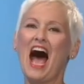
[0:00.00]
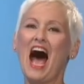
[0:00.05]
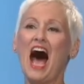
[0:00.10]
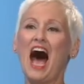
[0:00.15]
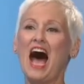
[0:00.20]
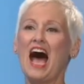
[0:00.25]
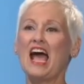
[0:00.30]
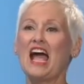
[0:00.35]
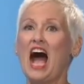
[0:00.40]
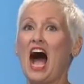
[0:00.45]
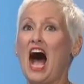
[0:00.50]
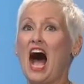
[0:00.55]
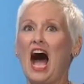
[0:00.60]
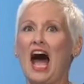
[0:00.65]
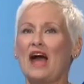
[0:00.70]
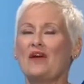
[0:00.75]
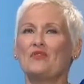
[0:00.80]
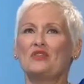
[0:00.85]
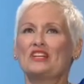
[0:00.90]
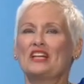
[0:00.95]

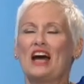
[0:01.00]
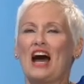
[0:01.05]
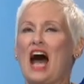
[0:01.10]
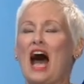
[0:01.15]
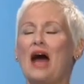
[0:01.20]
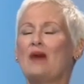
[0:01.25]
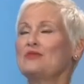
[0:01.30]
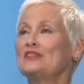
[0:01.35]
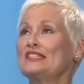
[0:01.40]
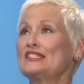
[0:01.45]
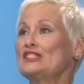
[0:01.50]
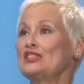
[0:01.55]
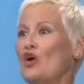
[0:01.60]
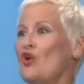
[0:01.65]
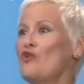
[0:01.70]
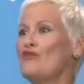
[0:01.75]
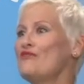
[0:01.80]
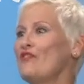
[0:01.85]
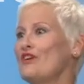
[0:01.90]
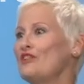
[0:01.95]
I was
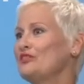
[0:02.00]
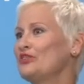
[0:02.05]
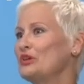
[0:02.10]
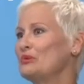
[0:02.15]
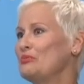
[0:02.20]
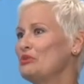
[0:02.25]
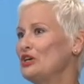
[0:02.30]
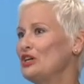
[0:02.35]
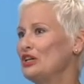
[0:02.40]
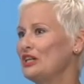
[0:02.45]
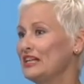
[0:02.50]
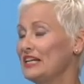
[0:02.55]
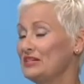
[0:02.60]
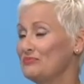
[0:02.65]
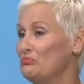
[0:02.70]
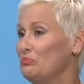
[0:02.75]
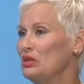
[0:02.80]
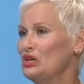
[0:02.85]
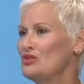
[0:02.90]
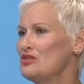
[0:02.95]
so vulnerable.
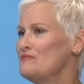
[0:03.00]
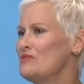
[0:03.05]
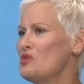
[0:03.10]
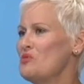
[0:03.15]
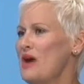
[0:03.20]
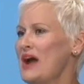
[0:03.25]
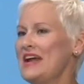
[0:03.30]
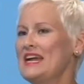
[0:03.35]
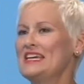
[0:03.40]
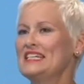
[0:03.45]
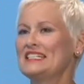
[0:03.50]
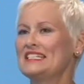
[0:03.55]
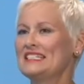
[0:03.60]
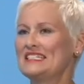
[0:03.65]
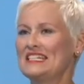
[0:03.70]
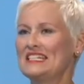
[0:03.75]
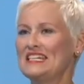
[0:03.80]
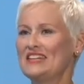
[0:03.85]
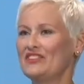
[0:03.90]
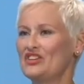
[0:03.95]
It blew him away. He
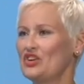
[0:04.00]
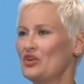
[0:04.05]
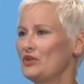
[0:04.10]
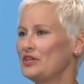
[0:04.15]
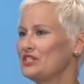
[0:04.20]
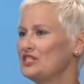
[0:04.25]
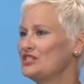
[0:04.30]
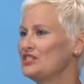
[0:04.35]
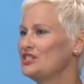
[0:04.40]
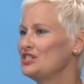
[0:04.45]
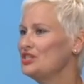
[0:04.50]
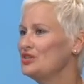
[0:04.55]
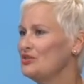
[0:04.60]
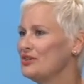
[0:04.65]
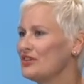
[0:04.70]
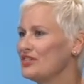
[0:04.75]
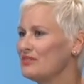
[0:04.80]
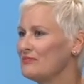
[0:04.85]
just didn't even know what to do with me.